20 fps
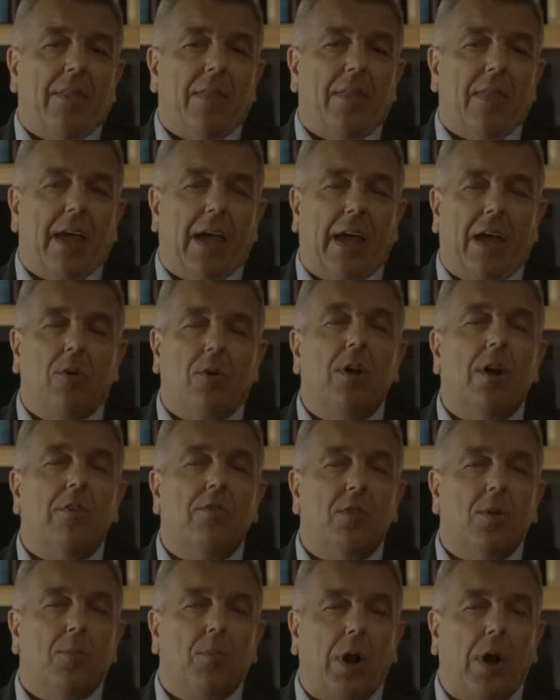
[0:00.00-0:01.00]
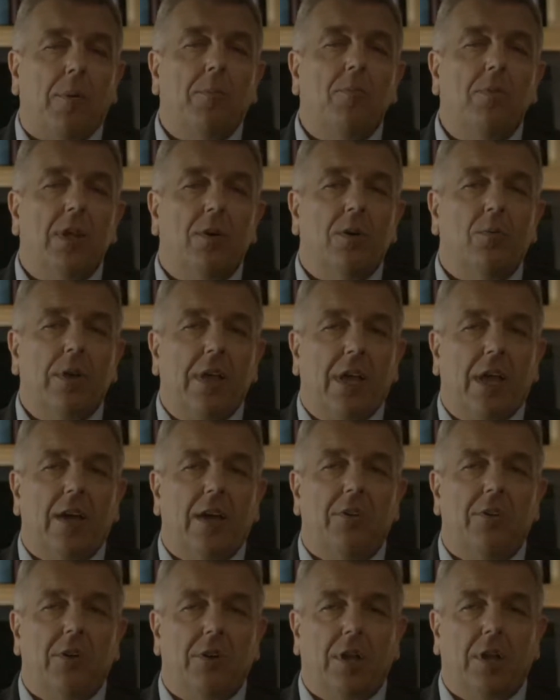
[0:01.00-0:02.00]
However, the problem that we have here
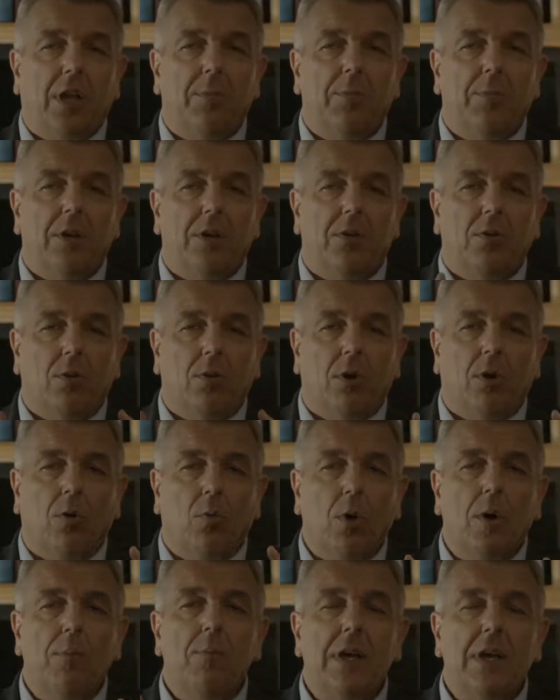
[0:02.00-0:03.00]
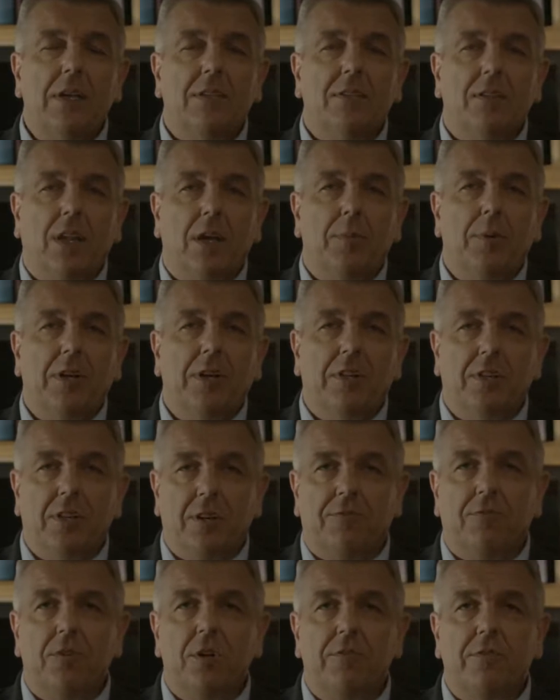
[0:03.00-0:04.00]
in Lubbock, or what makes Lubbock
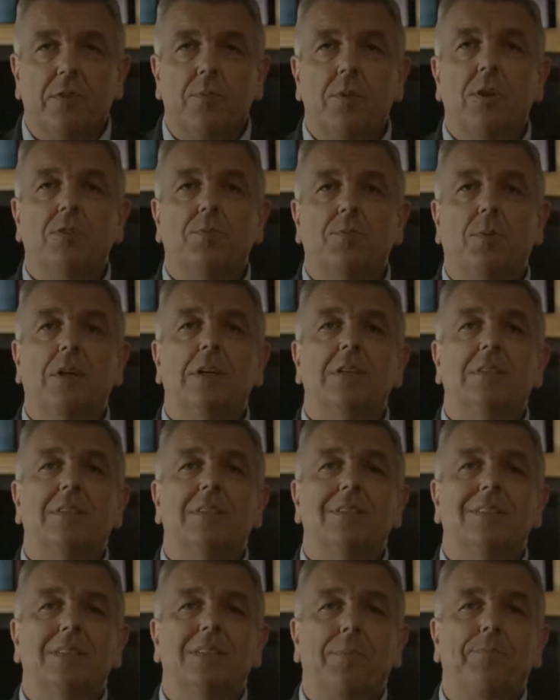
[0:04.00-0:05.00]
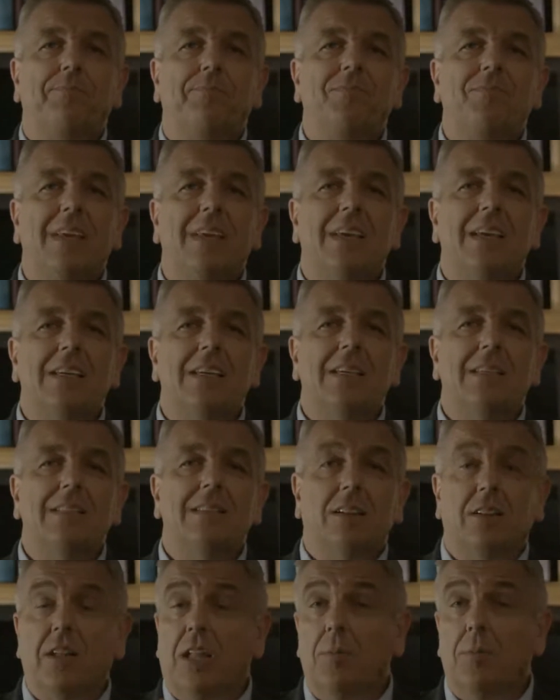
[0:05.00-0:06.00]
different from those places, is
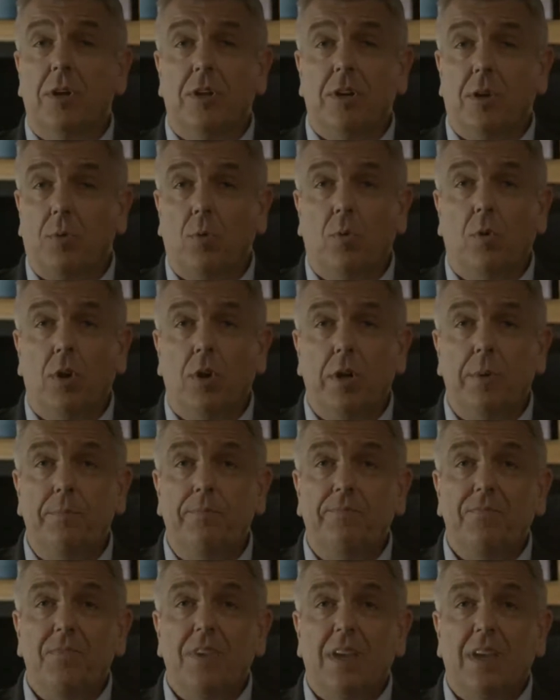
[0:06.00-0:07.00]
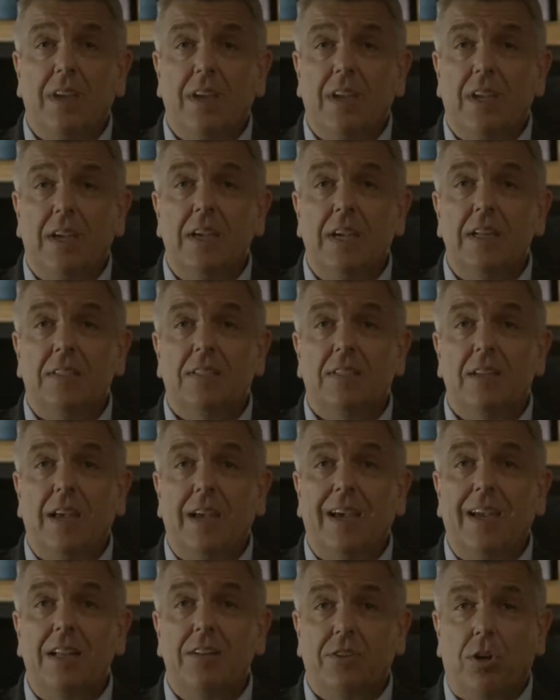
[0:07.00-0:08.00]
Lubbock, number one, it's a
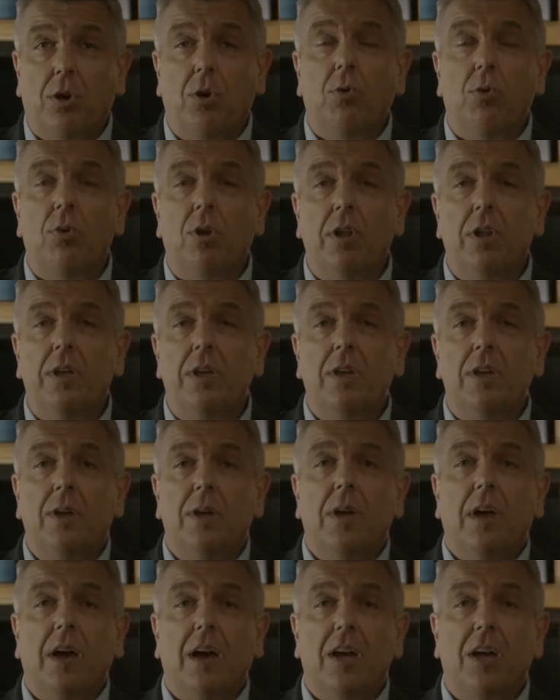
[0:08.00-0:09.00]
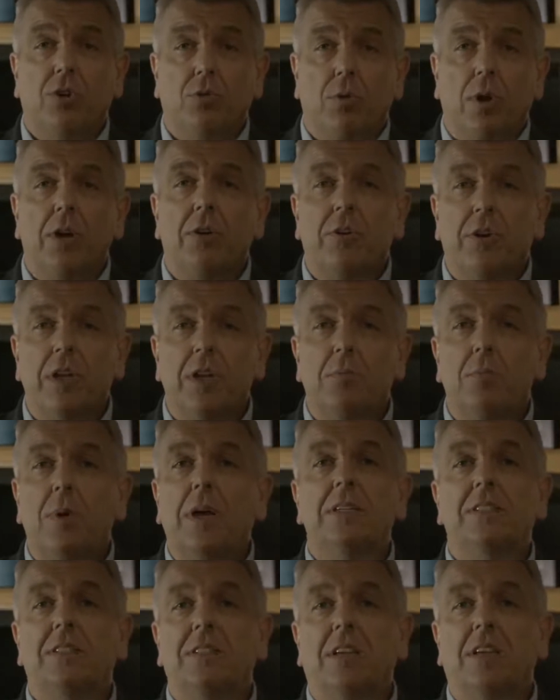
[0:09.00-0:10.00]
totally agrarian-based
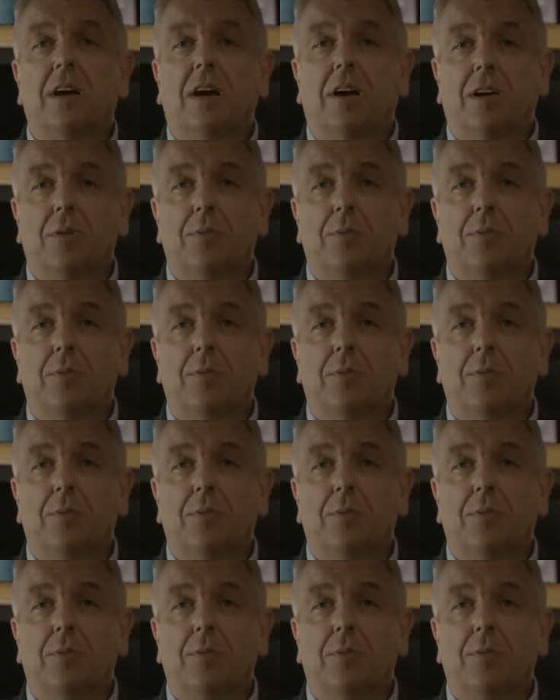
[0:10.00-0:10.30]
economy.